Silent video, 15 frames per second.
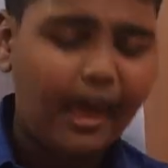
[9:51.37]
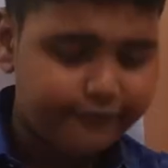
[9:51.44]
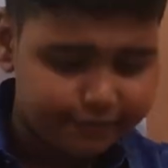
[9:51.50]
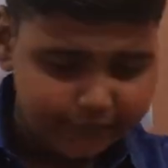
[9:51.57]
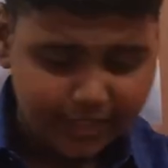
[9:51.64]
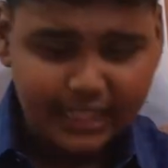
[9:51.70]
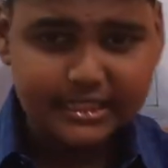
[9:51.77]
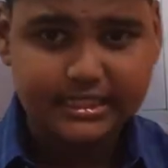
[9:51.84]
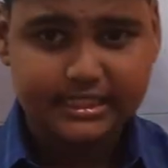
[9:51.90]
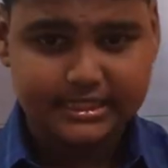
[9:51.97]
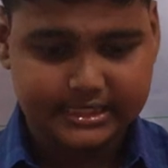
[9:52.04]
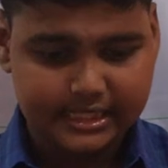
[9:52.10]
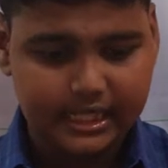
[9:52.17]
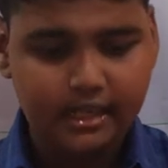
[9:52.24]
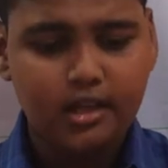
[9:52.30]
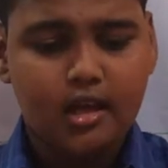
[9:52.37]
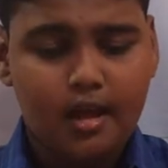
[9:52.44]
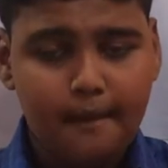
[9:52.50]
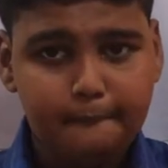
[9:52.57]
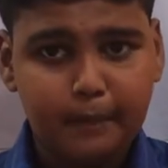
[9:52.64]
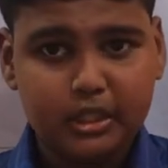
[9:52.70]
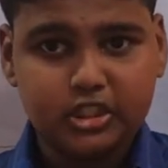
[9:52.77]
Wedge is
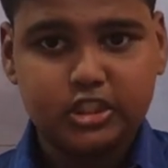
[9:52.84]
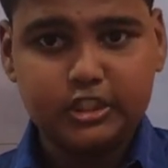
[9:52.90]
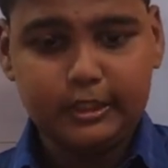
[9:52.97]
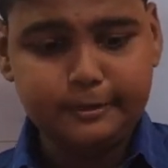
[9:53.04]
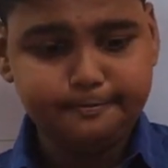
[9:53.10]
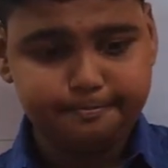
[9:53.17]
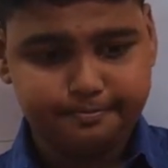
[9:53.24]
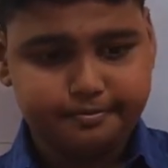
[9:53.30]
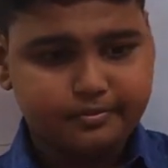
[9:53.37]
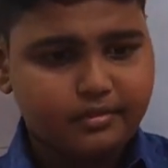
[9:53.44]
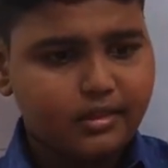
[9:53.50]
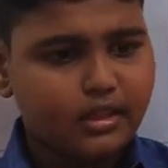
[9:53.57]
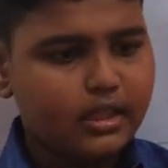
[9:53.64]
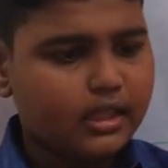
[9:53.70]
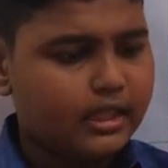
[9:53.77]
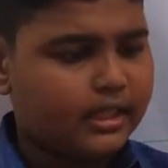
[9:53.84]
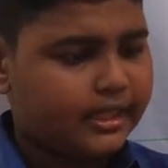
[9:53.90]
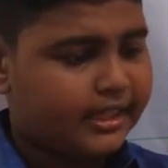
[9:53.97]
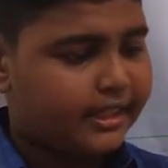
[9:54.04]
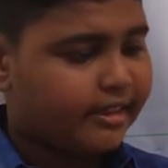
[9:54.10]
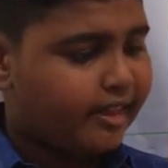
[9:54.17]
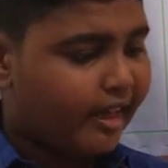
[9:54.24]
a machine.
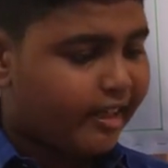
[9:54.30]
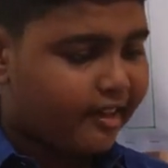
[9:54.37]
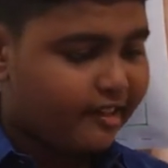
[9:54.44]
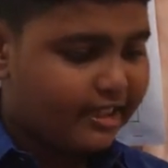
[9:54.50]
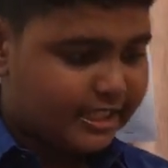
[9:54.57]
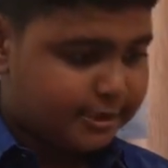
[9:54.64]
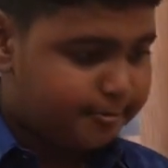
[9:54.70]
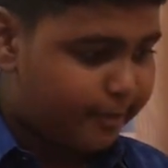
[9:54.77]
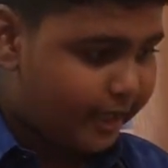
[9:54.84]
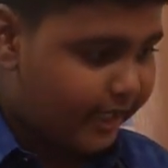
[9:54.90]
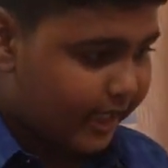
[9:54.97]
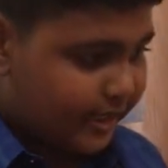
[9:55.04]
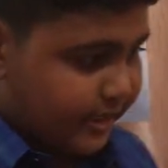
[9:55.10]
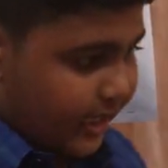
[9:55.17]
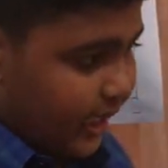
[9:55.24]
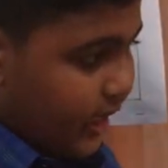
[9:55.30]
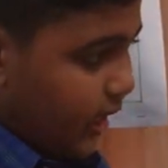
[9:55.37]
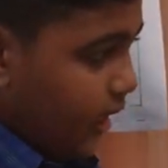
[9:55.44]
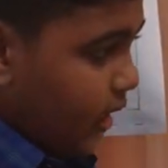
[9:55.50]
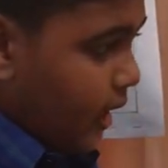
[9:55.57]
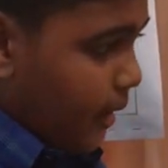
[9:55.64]
Here I can't explain like that,